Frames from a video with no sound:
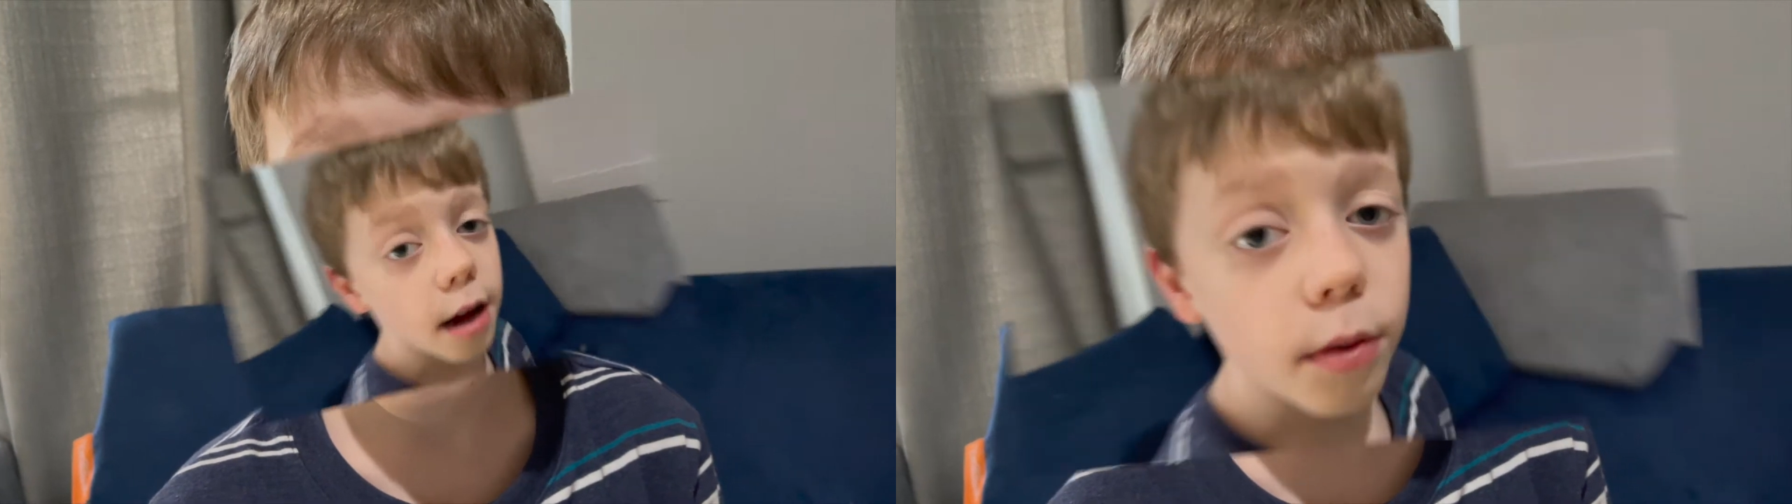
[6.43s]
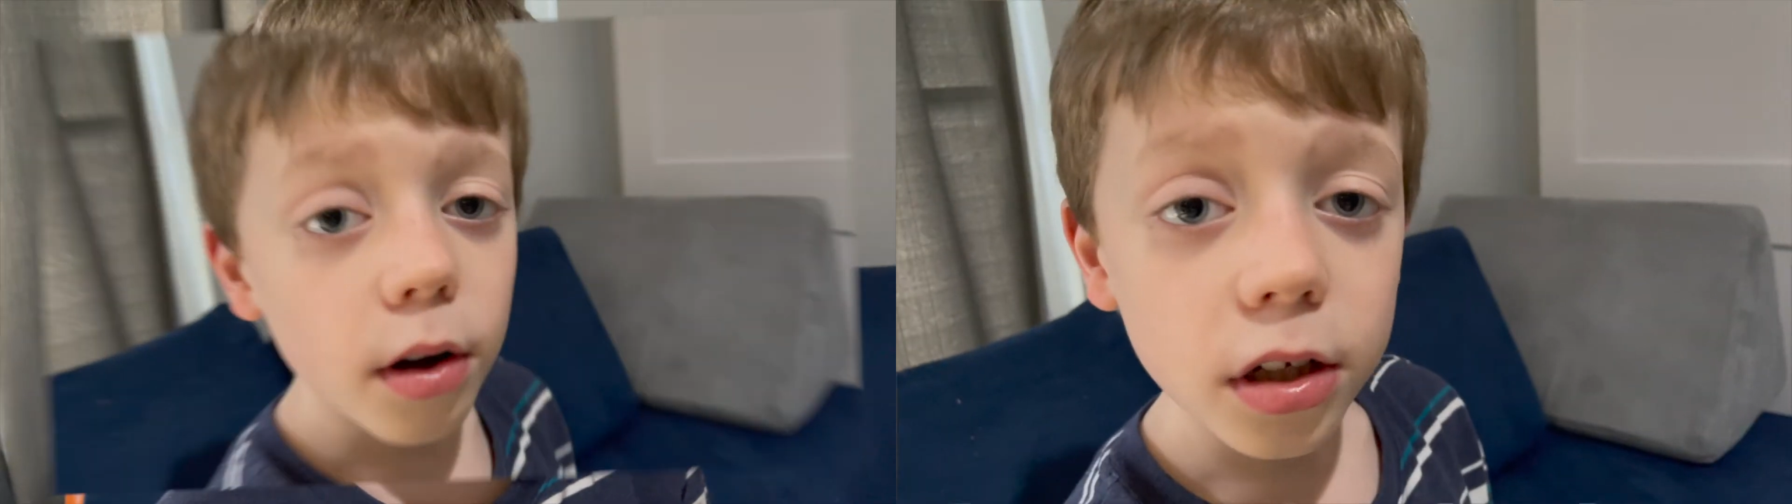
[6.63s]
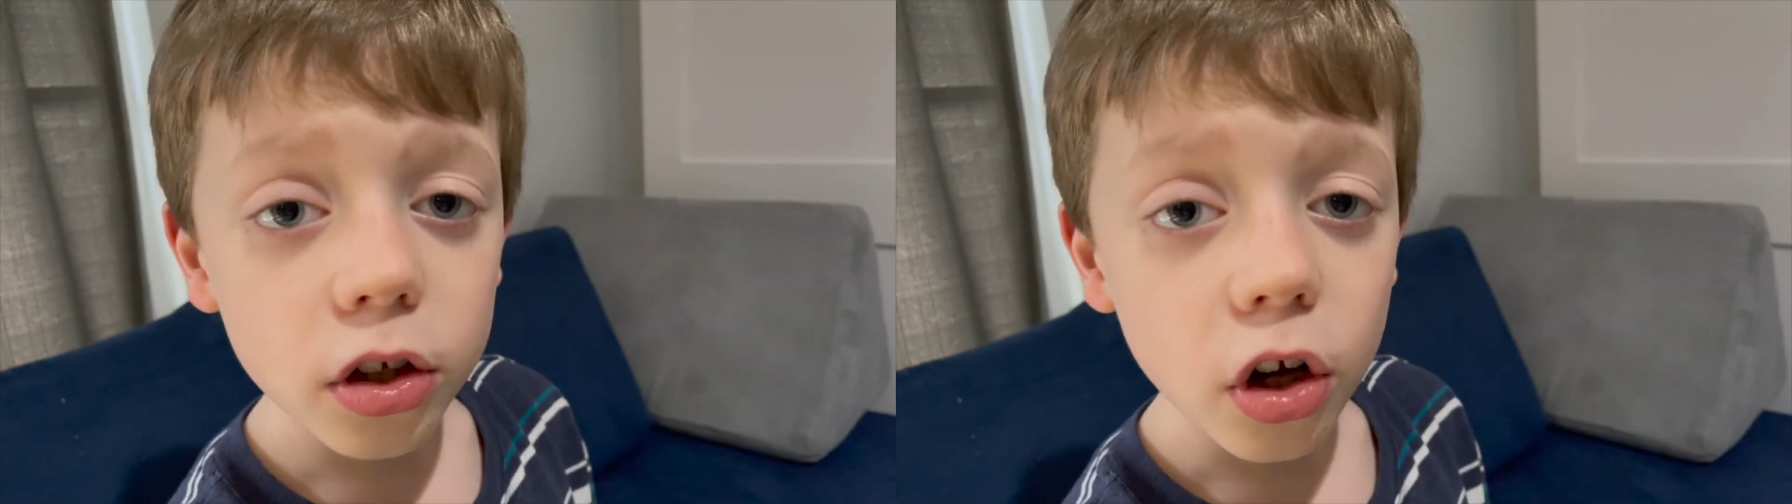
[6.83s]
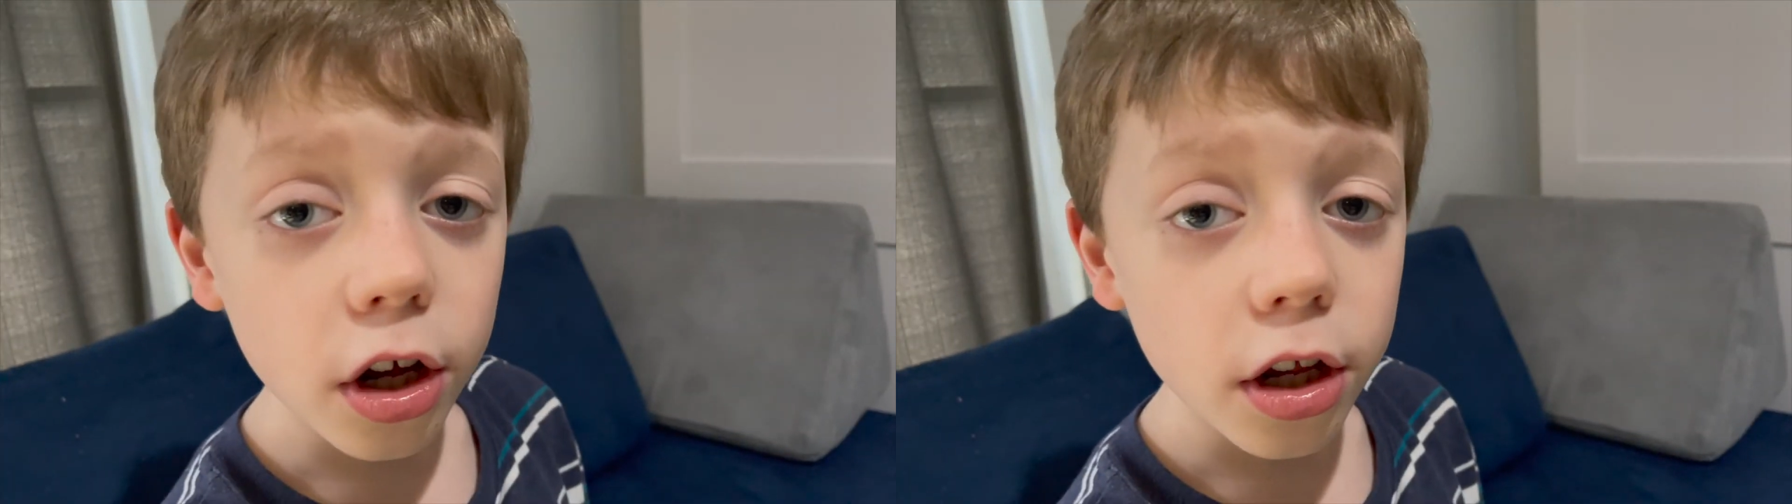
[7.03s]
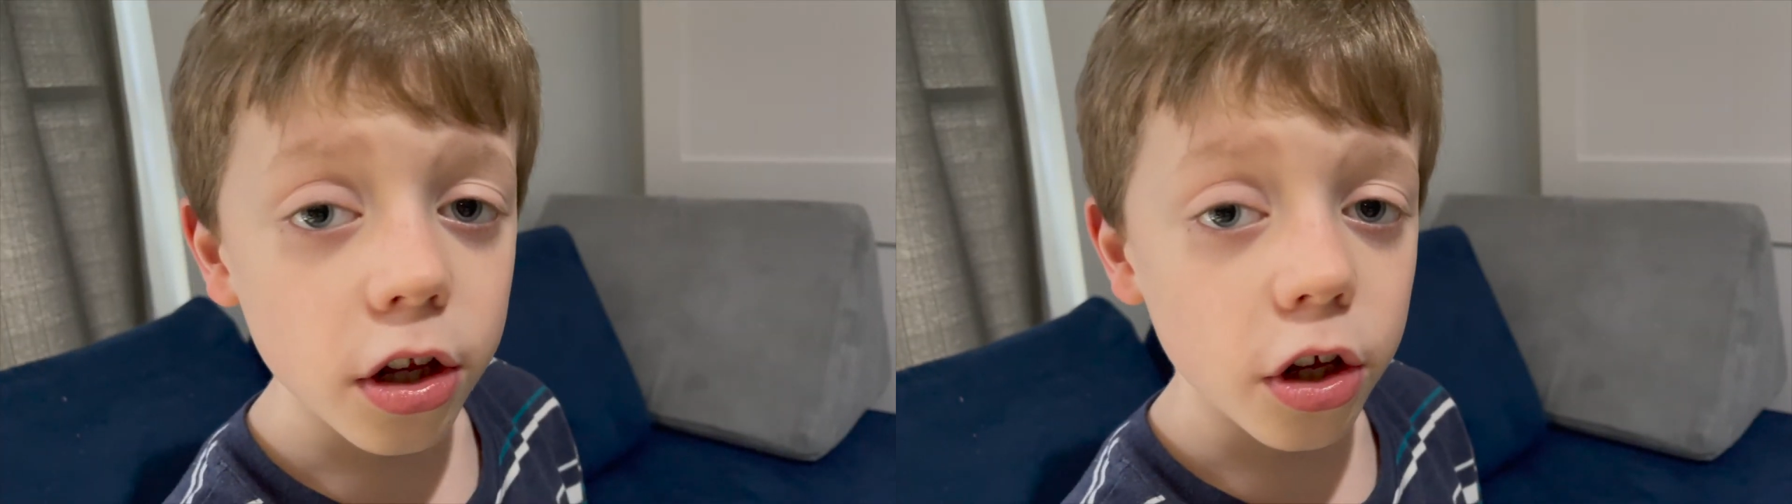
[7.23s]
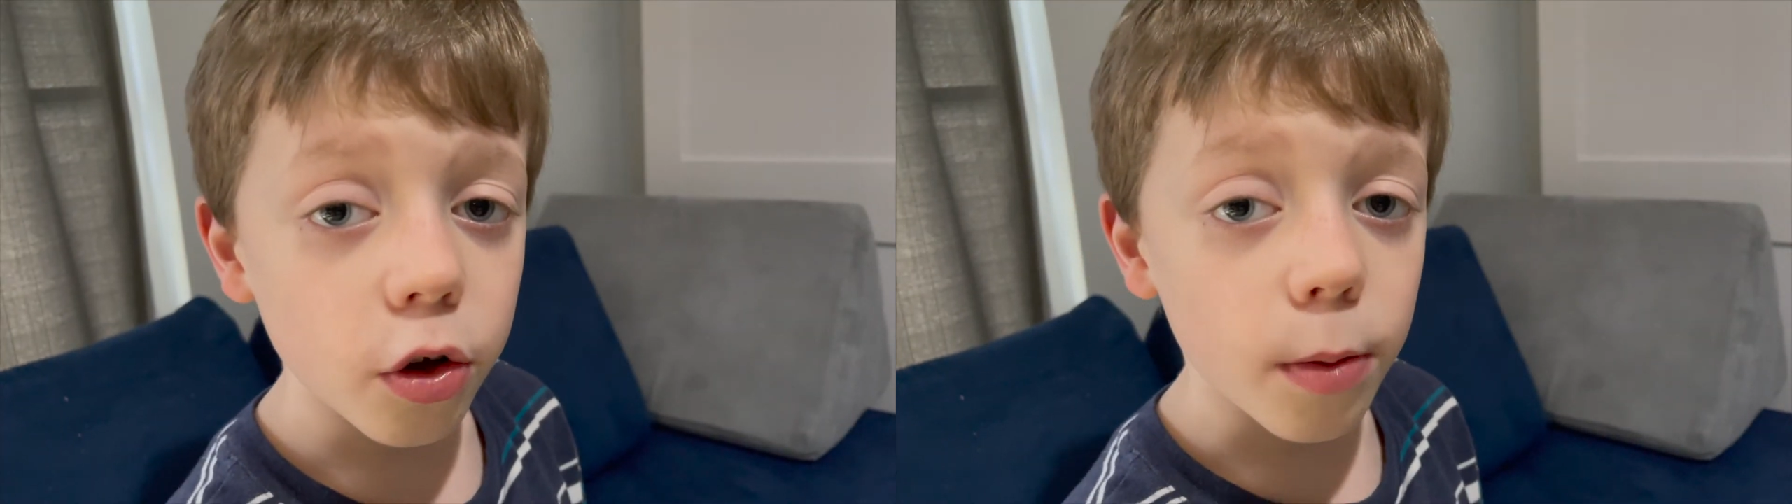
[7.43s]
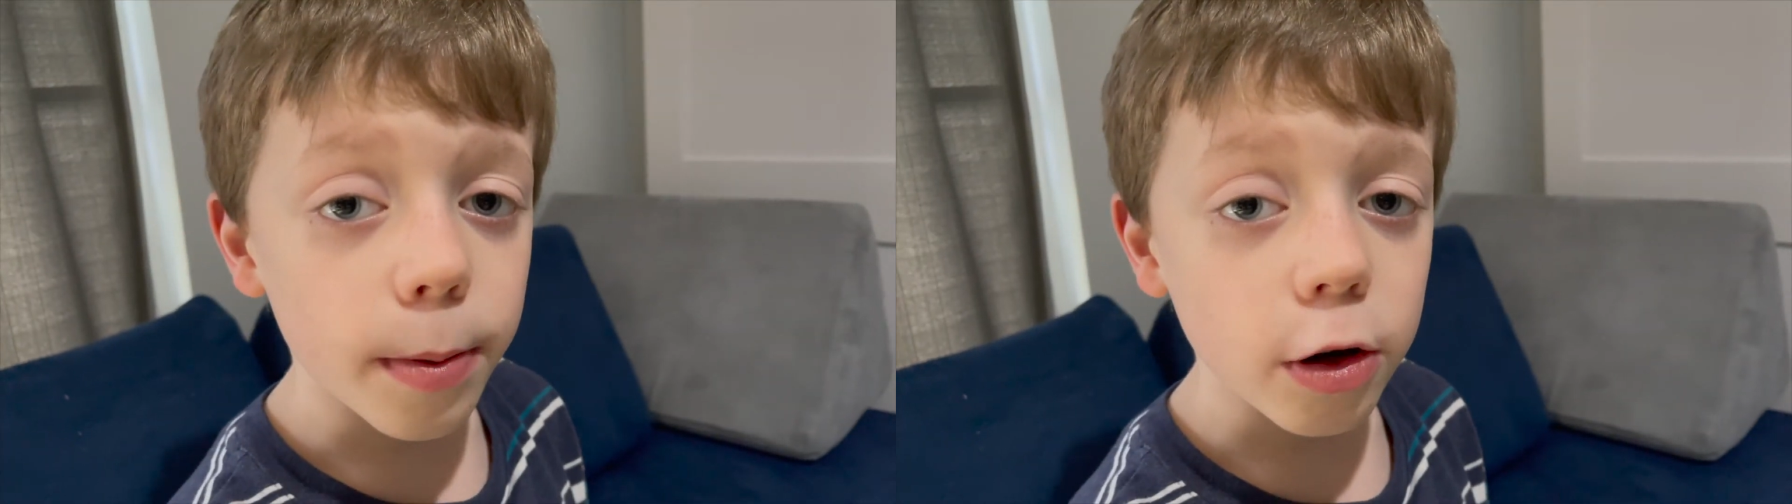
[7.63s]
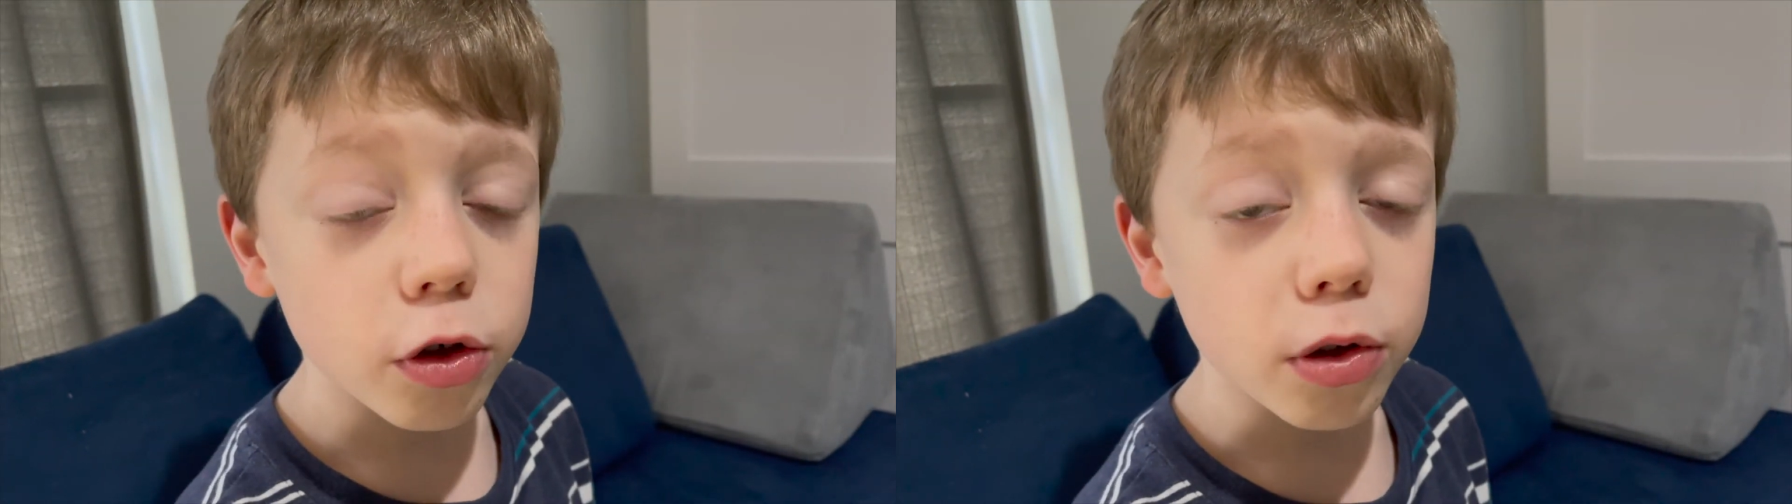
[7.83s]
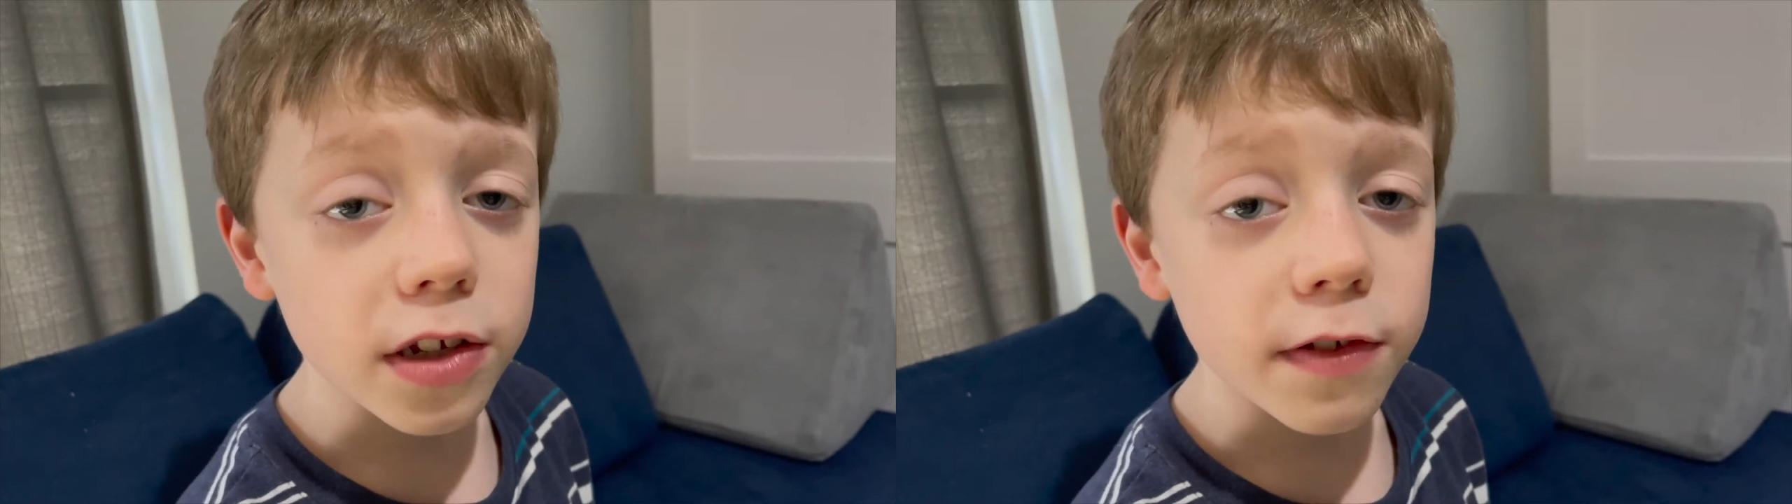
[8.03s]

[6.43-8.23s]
I want to talk to you about trust